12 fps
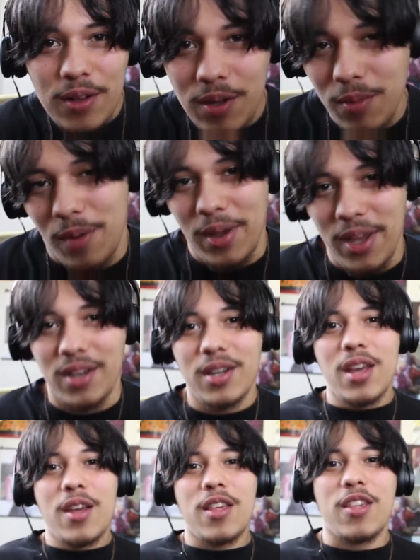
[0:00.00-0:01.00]
come on, man.
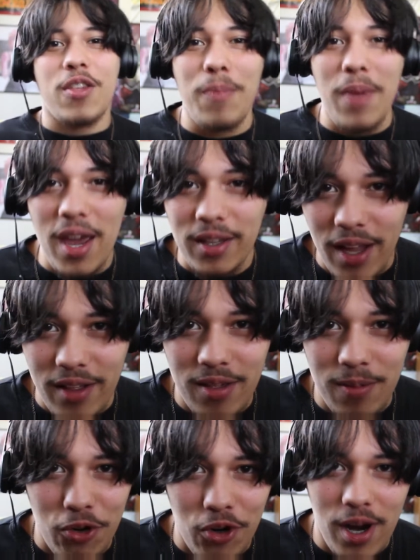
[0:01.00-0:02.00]
Smack that
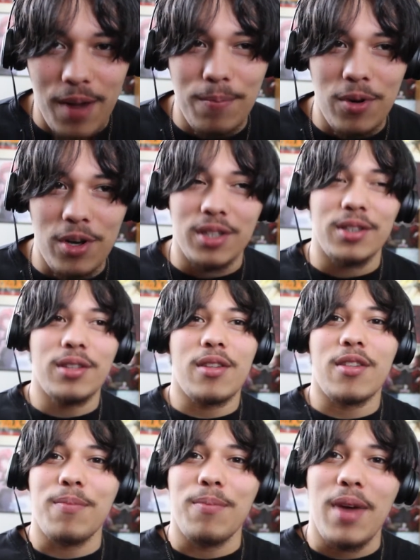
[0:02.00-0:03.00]
subscribe button.
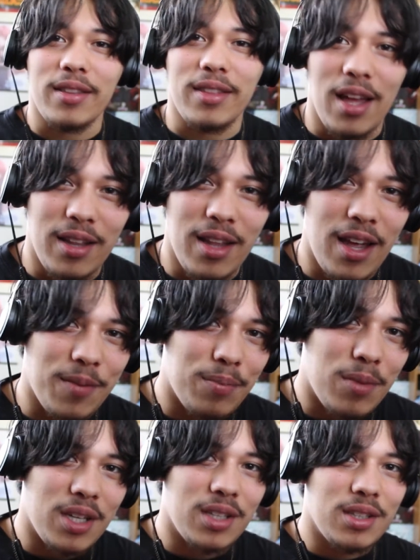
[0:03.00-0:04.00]
Smack that like
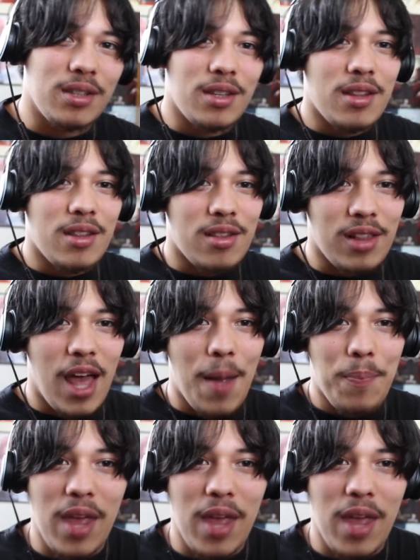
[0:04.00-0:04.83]
button. Slap